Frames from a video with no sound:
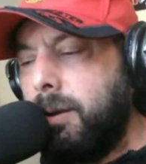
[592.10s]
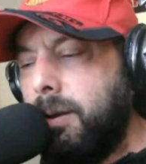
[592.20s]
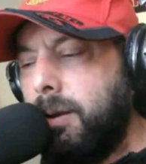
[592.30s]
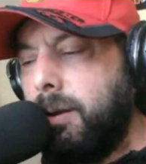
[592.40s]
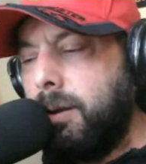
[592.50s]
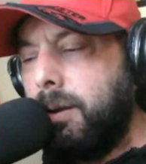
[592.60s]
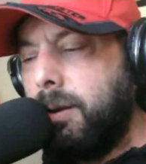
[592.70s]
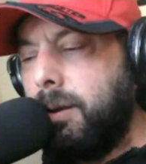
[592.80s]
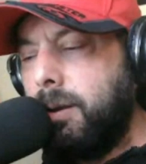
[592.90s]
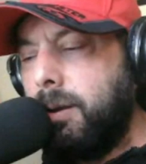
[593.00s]
apples but
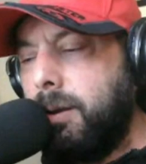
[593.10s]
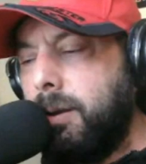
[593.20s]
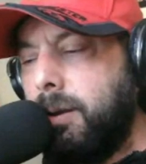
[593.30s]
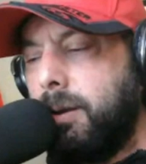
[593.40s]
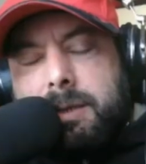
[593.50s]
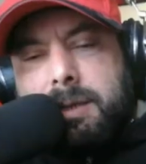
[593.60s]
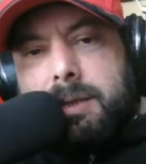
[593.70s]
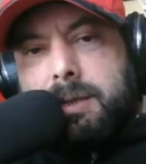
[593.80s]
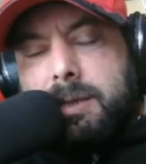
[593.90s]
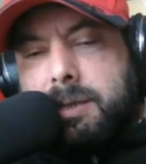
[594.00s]
you know guys this
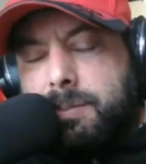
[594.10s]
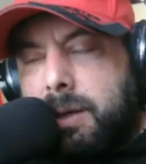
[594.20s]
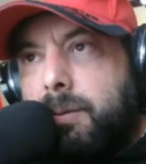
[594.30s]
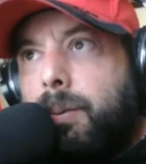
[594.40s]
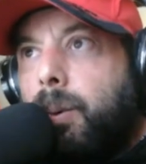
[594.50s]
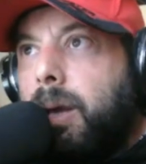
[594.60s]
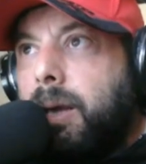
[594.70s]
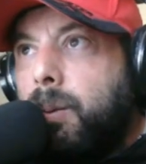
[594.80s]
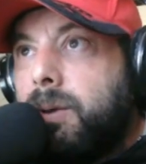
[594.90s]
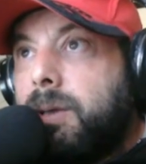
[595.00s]
is just me
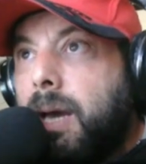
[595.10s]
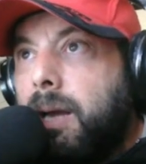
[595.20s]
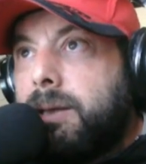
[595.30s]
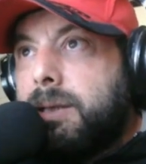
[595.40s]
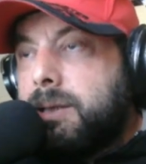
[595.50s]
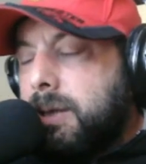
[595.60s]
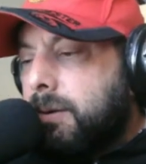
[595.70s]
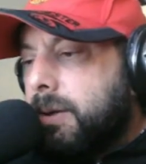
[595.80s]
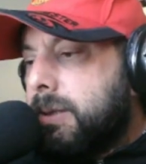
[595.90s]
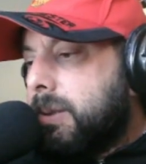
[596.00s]
reading what al
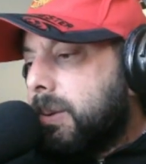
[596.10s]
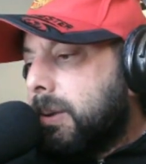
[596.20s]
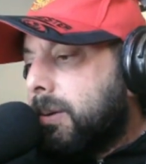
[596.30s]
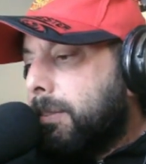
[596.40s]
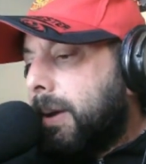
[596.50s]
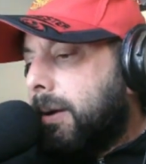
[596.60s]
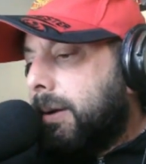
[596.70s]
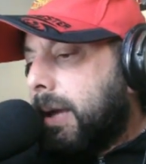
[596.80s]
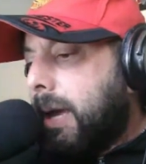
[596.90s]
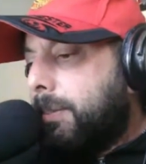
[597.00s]
jazeera is doing
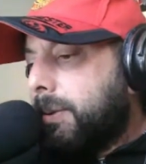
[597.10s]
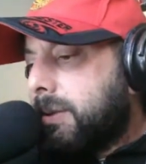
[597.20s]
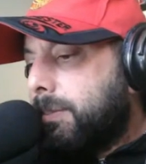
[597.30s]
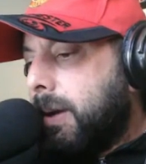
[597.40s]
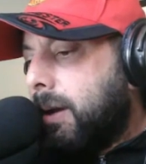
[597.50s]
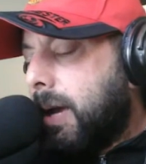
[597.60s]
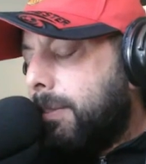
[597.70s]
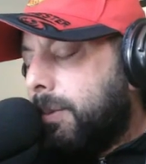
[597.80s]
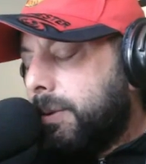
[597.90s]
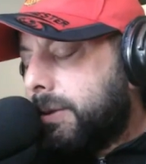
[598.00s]
comparing apples to
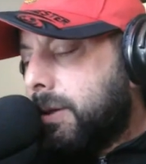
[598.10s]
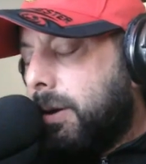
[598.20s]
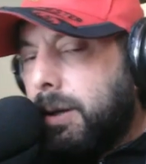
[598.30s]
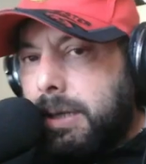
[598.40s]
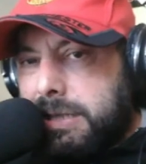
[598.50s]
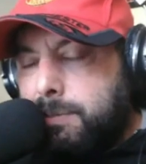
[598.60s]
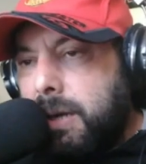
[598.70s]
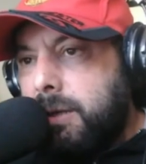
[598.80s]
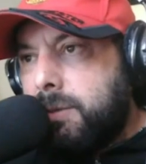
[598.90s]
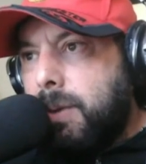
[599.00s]
apples calling a
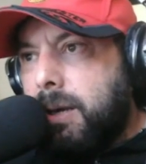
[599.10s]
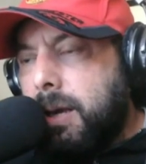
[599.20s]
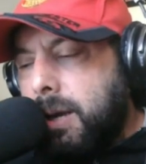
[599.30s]
spade a spade